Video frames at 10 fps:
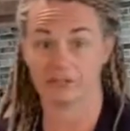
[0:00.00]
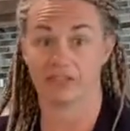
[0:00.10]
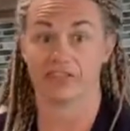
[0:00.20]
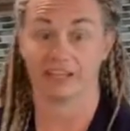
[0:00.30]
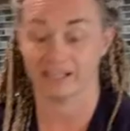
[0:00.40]
it
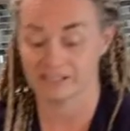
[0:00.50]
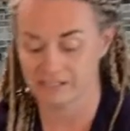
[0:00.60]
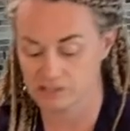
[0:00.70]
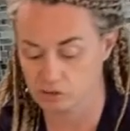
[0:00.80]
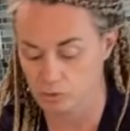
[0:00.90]
thickens
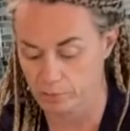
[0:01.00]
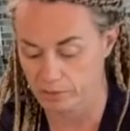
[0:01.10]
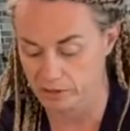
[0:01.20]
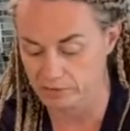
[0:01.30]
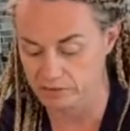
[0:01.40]
into a
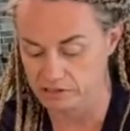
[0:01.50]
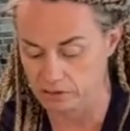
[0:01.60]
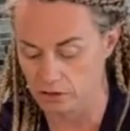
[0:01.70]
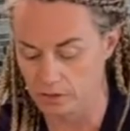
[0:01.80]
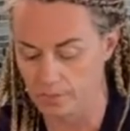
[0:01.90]
bit of a
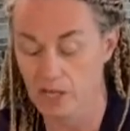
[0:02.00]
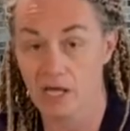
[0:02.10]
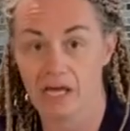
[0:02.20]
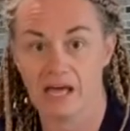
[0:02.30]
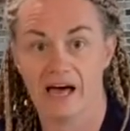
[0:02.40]
syrup.
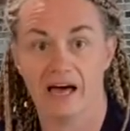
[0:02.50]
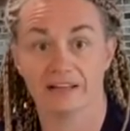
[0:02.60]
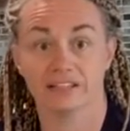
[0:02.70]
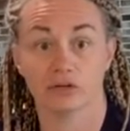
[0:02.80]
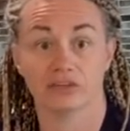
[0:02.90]

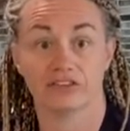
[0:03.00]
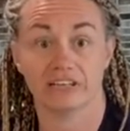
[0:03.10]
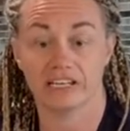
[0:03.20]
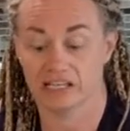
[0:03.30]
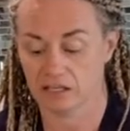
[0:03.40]
And you'll
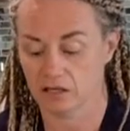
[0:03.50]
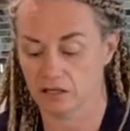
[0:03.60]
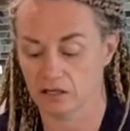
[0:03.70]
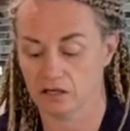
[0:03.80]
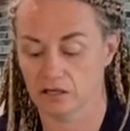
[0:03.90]
see
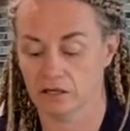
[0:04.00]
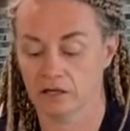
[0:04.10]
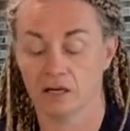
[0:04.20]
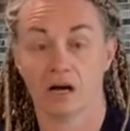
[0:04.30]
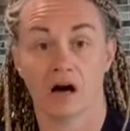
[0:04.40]
here,
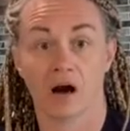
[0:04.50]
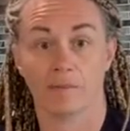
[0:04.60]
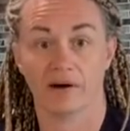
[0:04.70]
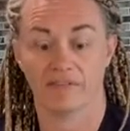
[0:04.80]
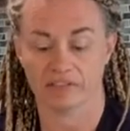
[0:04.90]
our
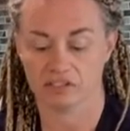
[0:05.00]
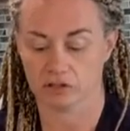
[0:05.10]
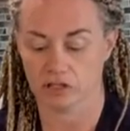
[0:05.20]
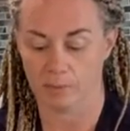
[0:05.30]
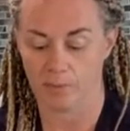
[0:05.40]
muffins are
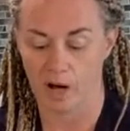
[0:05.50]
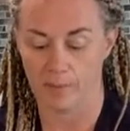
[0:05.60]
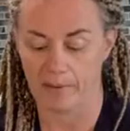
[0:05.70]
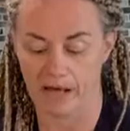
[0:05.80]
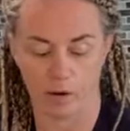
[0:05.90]
going to
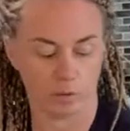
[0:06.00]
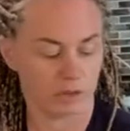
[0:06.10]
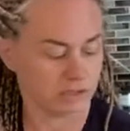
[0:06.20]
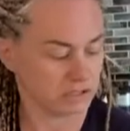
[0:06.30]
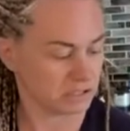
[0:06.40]
pop out
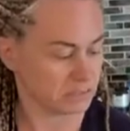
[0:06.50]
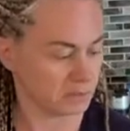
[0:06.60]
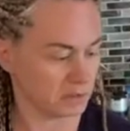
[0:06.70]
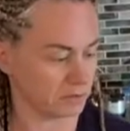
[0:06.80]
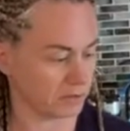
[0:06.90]
just
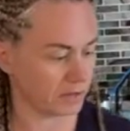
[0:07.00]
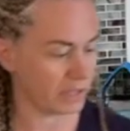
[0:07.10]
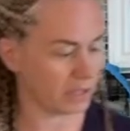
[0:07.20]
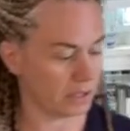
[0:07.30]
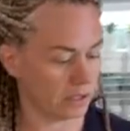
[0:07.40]
beautifully.
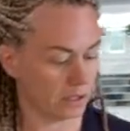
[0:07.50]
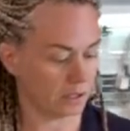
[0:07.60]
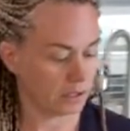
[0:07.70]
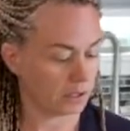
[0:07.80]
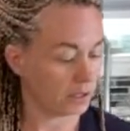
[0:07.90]

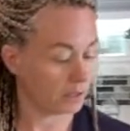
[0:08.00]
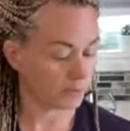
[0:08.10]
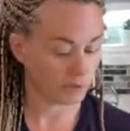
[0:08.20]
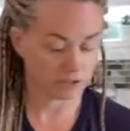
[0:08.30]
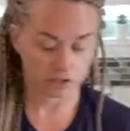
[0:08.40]

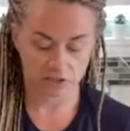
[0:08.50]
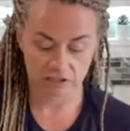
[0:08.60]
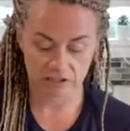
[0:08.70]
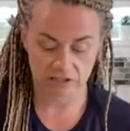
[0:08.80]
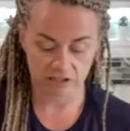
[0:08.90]
I'm going to
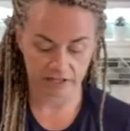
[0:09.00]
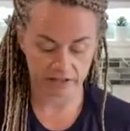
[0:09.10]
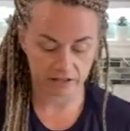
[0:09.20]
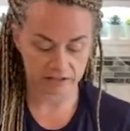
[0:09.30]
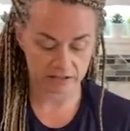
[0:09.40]
just slide
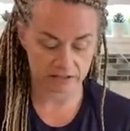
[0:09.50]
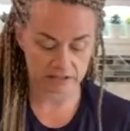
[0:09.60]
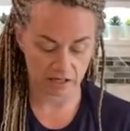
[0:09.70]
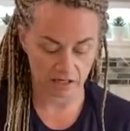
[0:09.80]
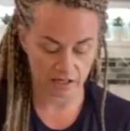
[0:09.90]
this
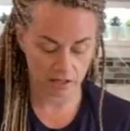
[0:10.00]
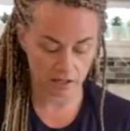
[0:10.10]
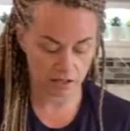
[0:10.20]
aside.